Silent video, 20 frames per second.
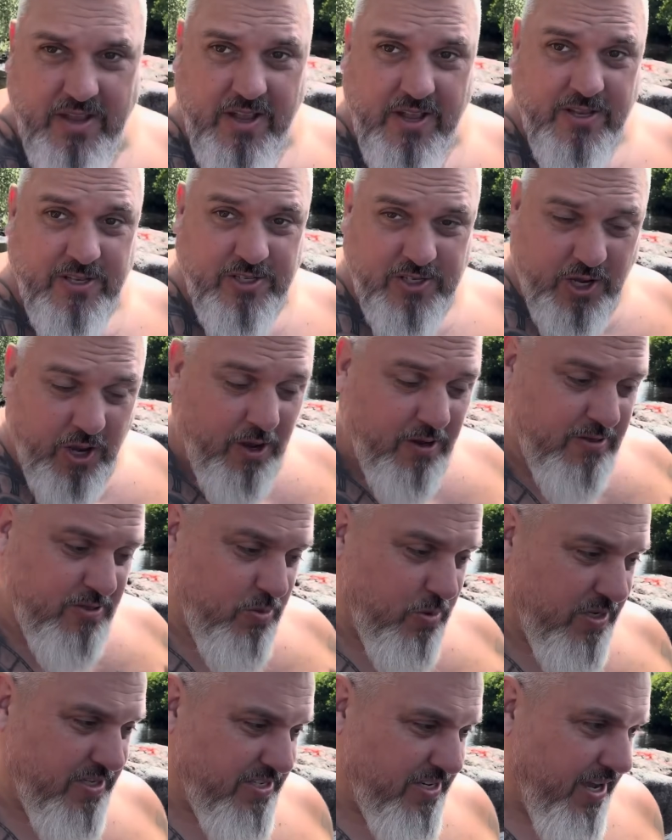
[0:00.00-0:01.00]
Scots
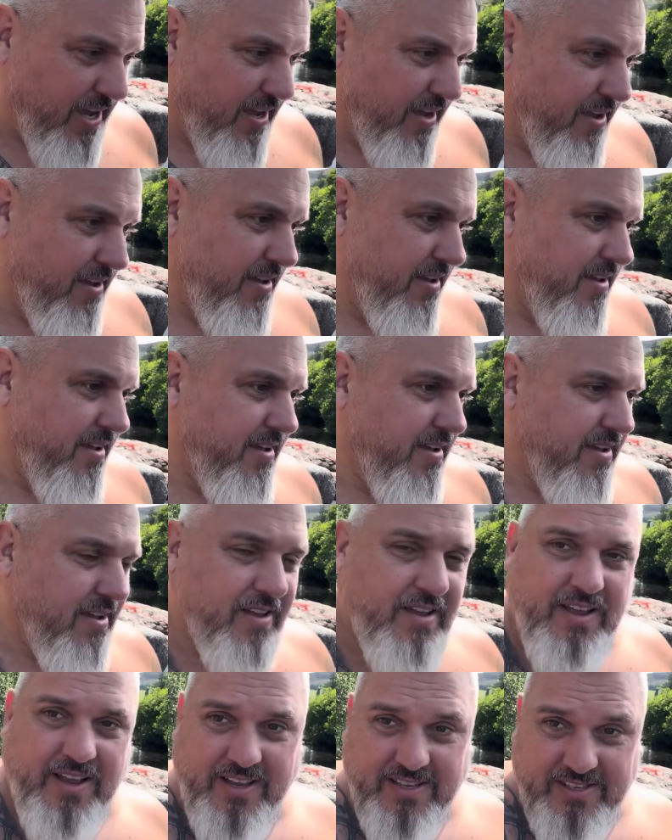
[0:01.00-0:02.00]
whiskey
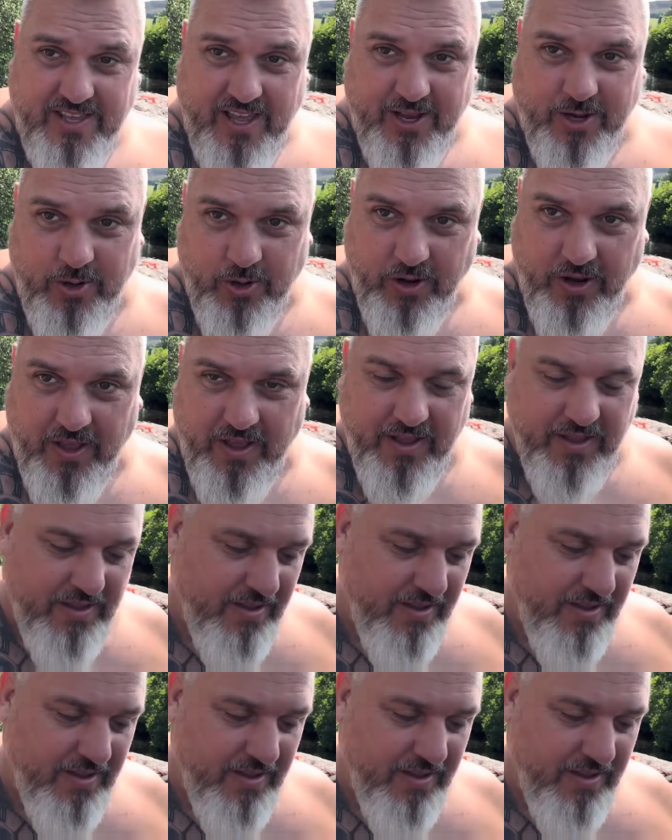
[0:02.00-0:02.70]
is that colour.